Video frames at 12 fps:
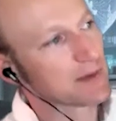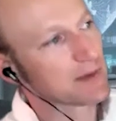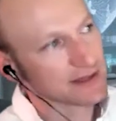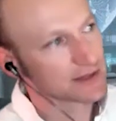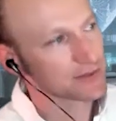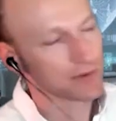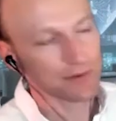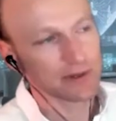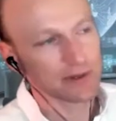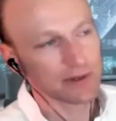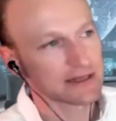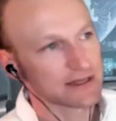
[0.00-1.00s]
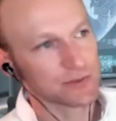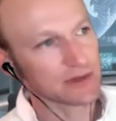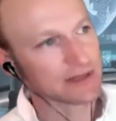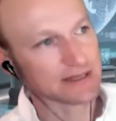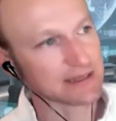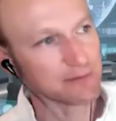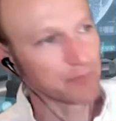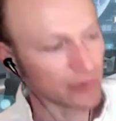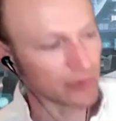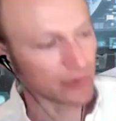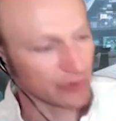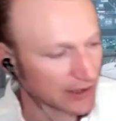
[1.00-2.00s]
spaces, we realized it's really
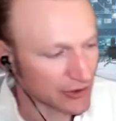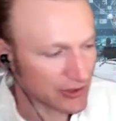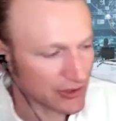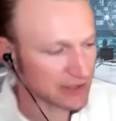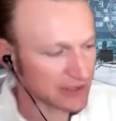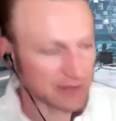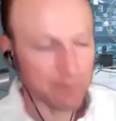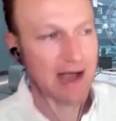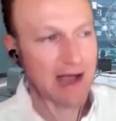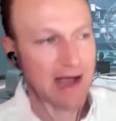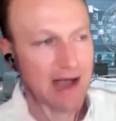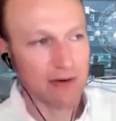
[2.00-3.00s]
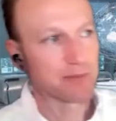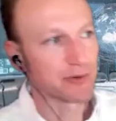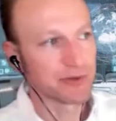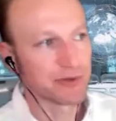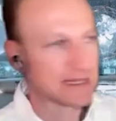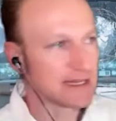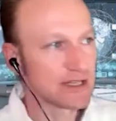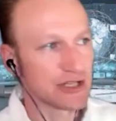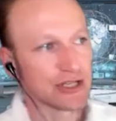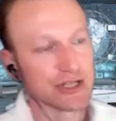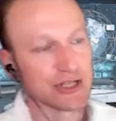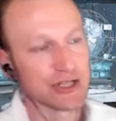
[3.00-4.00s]
simple. You just empower people to teach
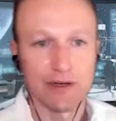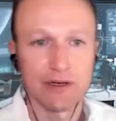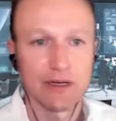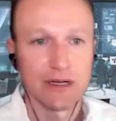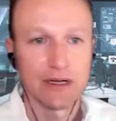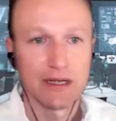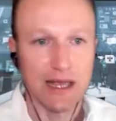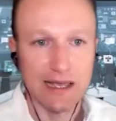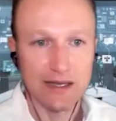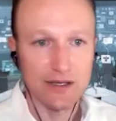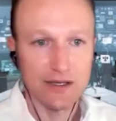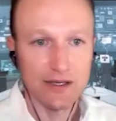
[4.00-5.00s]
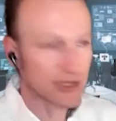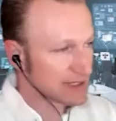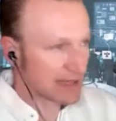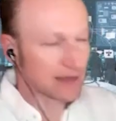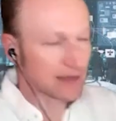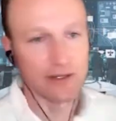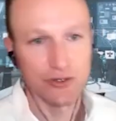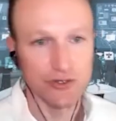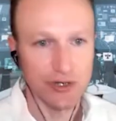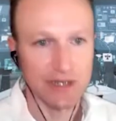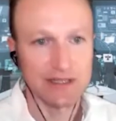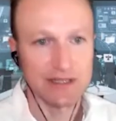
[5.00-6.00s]
each other and you just take a little
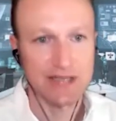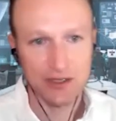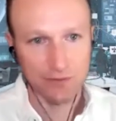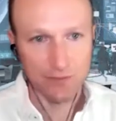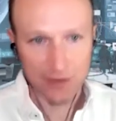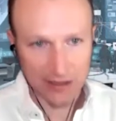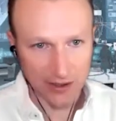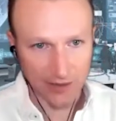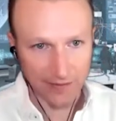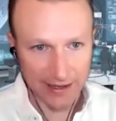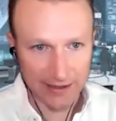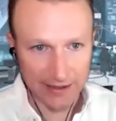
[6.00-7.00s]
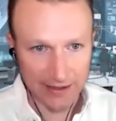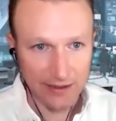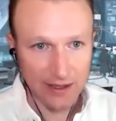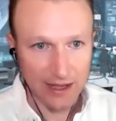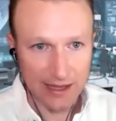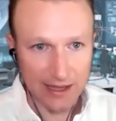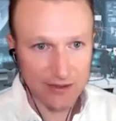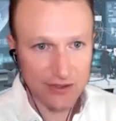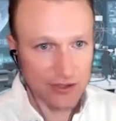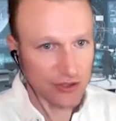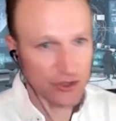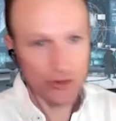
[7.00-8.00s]
transaction fee on that
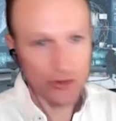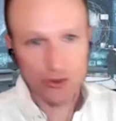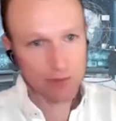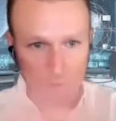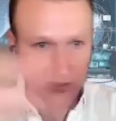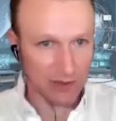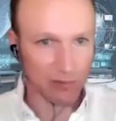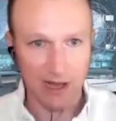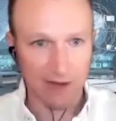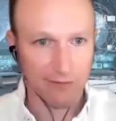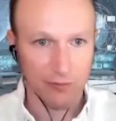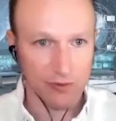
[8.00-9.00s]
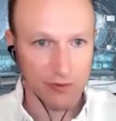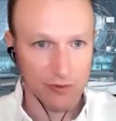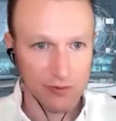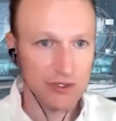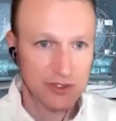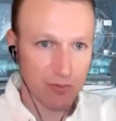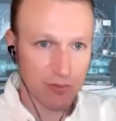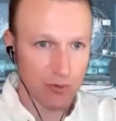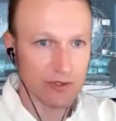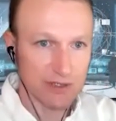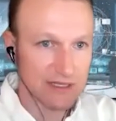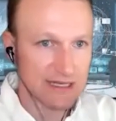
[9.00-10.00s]
and you support the platform and you
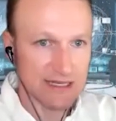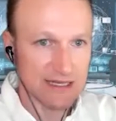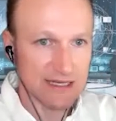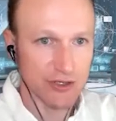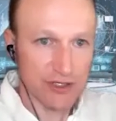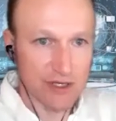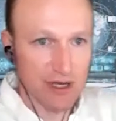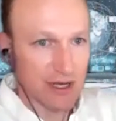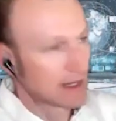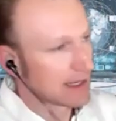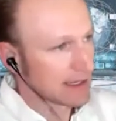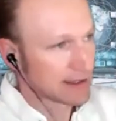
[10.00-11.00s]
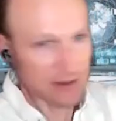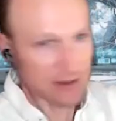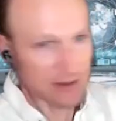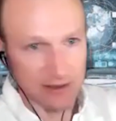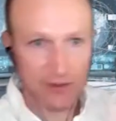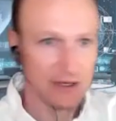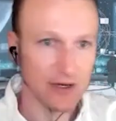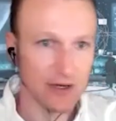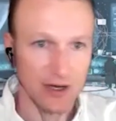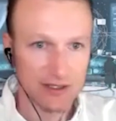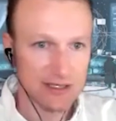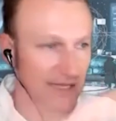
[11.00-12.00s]
support the teachers in delivering their
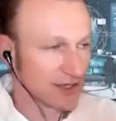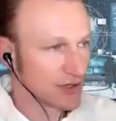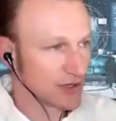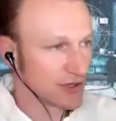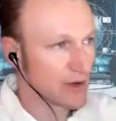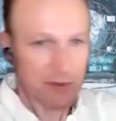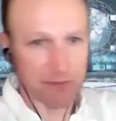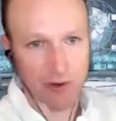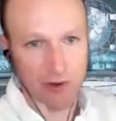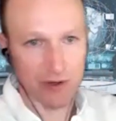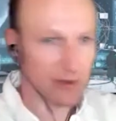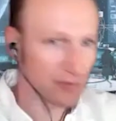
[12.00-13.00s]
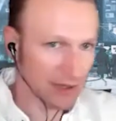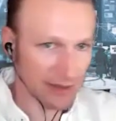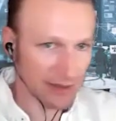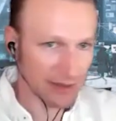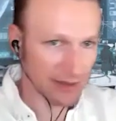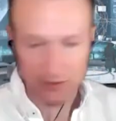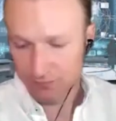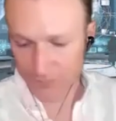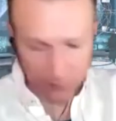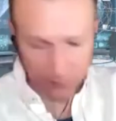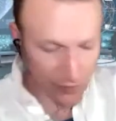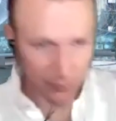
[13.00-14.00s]
content you help them market or whatever and
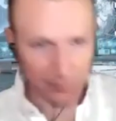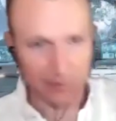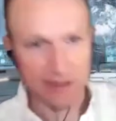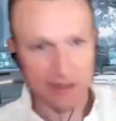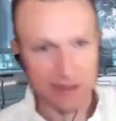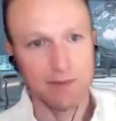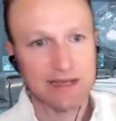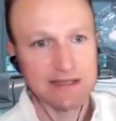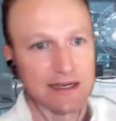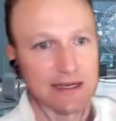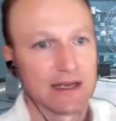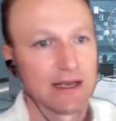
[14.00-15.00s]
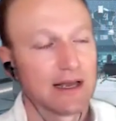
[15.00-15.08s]
boom it's amazing